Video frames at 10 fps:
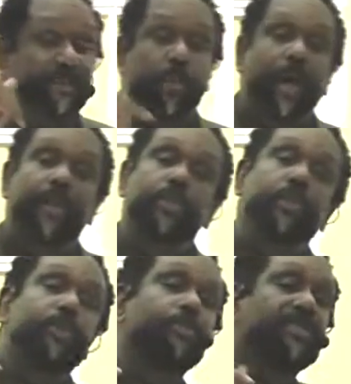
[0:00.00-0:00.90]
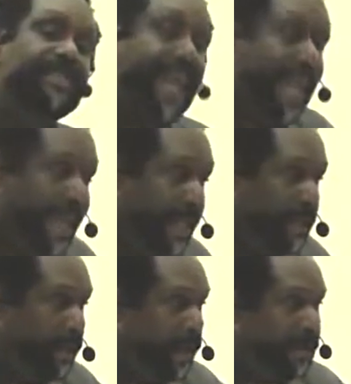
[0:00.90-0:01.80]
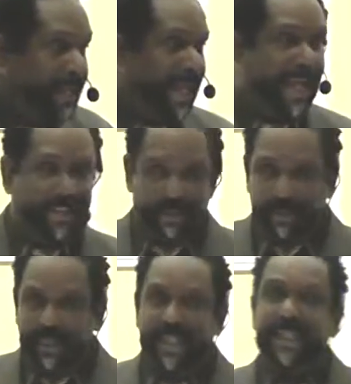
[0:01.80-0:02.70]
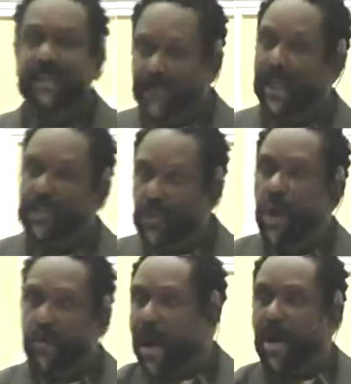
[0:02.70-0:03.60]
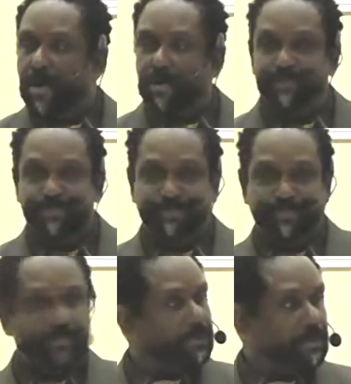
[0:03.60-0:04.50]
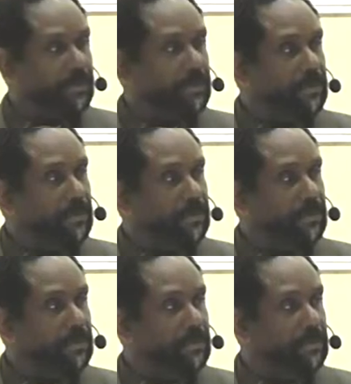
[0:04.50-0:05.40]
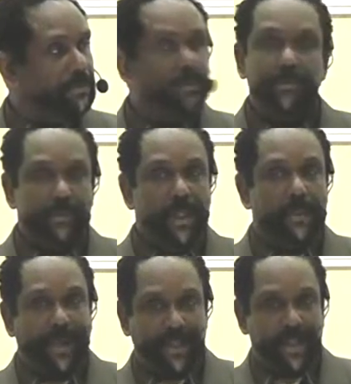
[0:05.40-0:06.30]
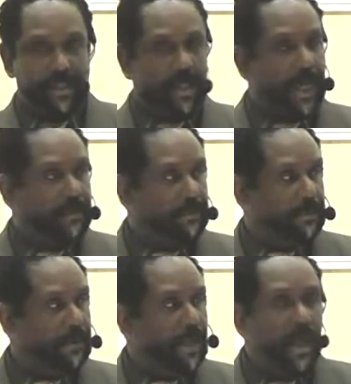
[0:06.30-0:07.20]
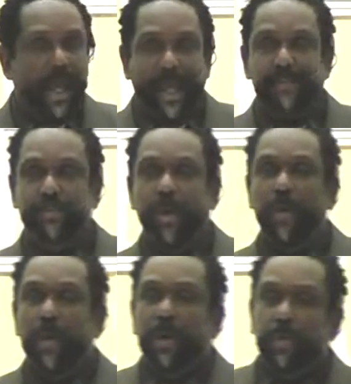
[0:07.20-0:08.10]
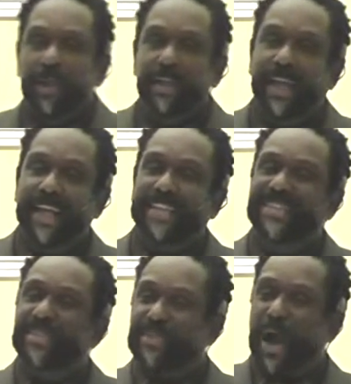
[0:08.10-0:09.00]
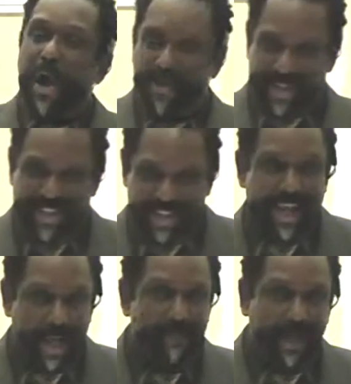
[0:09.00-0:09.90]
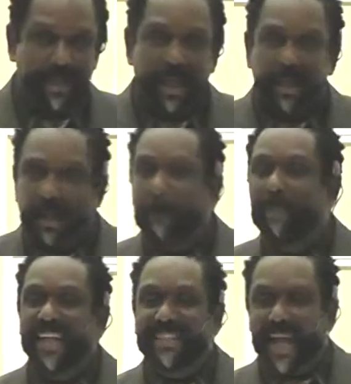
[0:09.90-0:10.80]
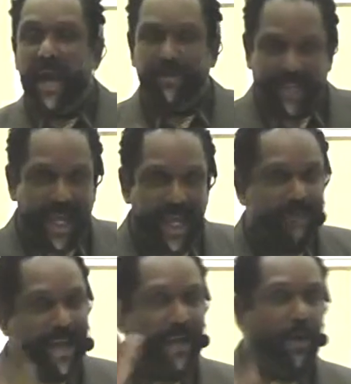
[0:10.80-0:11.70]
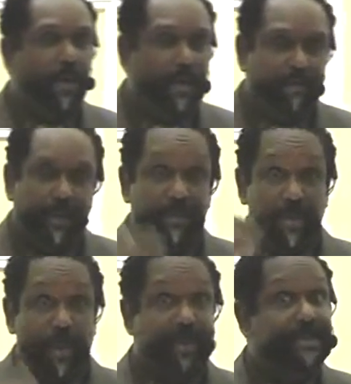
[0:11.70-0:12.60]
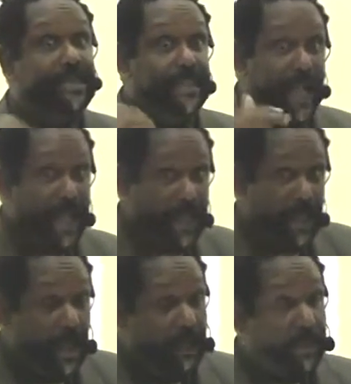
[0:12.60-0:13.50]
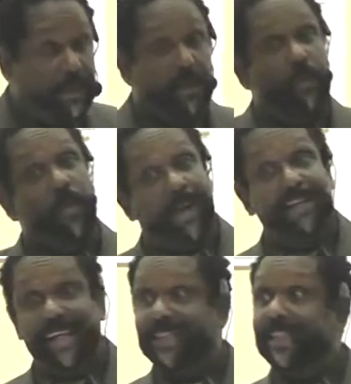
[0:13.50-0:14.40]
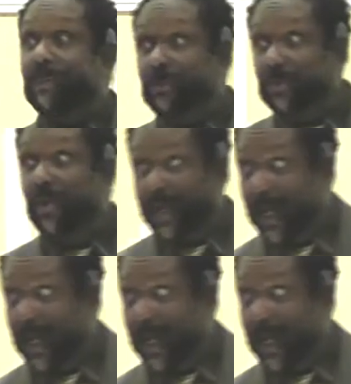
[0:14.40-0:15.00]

in what you said, they had to believe in your word. Amen. Anybody catching that? And so when it started, amen, the beatdown came not only from the one said it, but the one they said was going